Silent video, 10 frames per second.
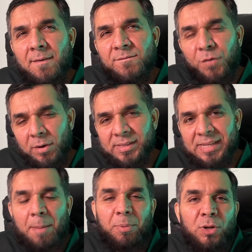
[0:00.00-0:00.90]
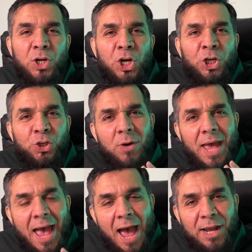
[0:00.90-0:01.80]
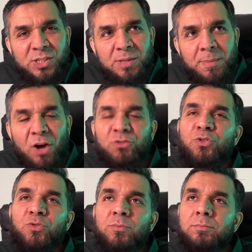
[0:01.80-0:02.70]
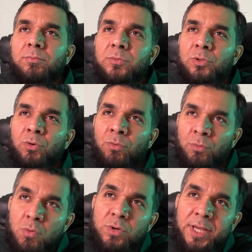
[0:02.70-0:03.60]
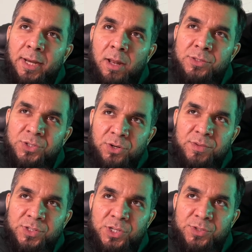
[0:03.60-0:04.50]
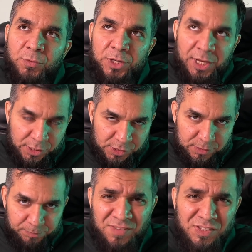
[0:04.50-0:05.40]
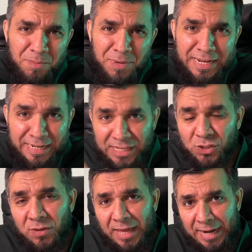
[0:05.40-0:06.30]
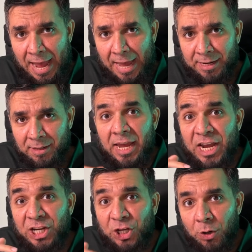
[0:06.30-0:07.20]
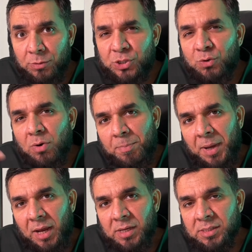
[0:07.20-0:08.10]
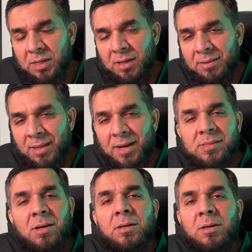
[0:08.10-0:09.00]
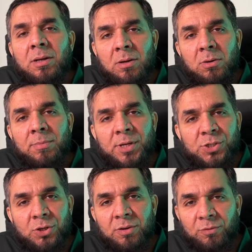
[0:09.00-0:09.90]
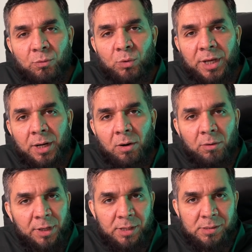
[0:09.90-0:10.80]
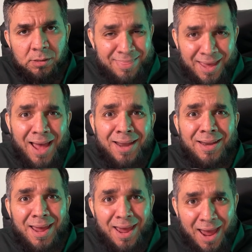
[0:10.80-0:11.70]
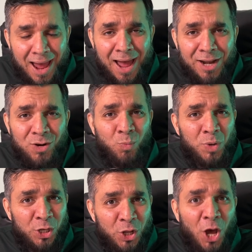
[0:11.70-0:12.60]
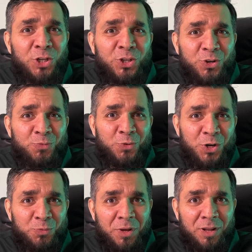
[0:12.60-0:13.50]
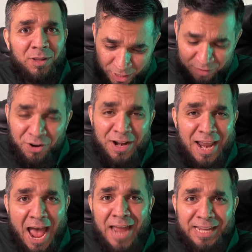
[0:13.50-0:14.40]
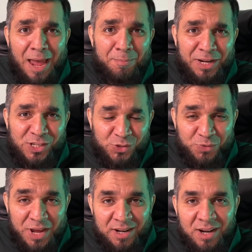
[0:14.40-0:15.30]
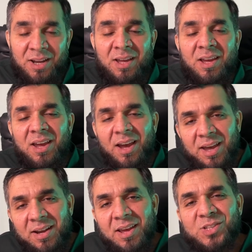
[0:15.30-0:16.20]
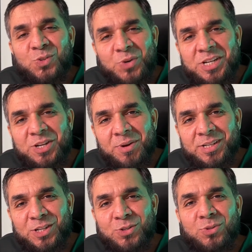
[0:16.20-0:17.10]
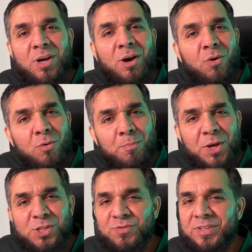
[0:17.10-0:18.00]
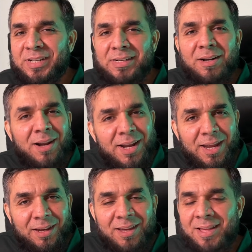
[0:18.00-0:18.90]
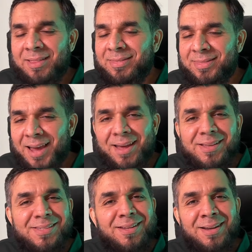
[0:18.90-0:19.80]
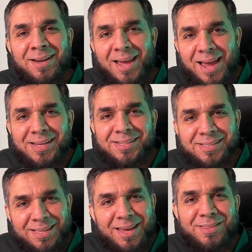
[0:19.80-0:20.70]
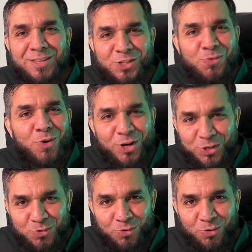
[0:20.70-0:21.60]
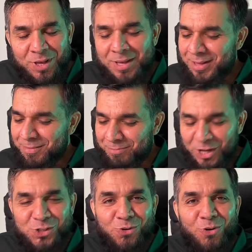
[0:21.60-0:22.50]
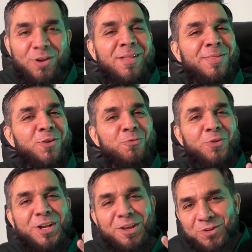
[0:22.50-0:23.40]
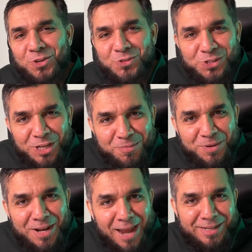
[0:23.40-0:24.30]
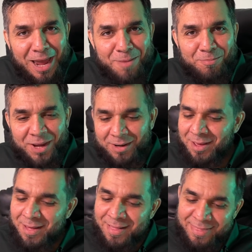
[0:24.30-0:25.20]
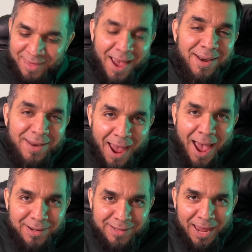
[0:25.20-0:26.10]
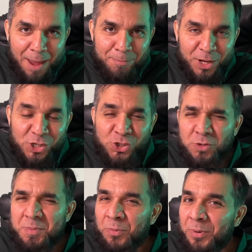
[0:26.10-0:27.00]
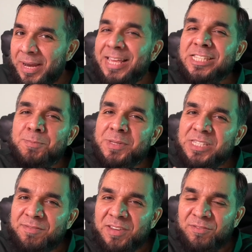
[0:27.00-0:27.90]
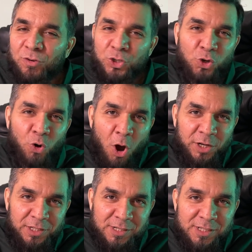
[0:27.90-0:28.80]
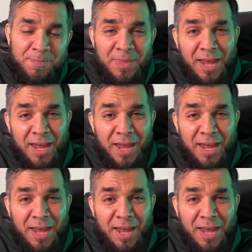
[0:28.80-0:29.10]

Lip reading: For example, your ad is about root canal services for kids. If somebody clicks on that ad, it goes to a page that has got no mention of root canal or kids. That ad will not convert well. Whenever an ad campaign is created, it is redirected to the homepage of the dental clinic. That is the last thing that you want to do. Make sure that whenever you set up an ad campaign, that ad campaign should be really specific for your audience.